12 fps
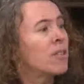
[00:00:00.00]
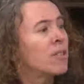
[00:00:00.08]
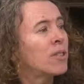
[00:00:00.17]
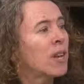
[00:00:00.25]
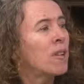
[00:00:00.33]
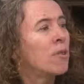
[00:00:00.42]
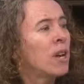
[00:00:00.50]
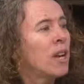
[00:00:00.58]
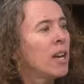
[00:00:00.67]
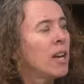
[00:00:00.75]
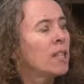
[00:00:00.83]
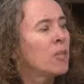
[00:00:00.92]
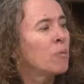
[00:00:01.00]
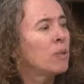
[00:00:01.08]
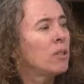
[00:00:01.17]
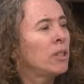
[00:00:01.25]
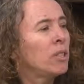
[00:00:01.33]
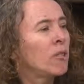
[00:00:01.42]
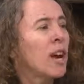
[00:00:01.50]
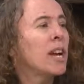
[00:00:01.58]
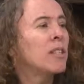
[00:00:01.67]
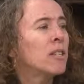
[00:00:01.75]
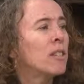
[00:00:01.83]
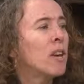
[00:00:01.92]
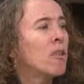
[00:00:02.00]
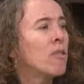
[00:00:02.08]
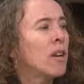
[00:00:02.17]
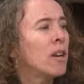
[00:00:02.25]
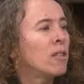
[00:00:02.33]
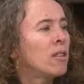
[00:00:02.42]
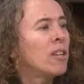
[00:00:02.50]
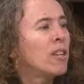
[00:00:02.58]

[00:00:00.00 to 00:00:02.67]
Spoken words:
And so it's really great to know that,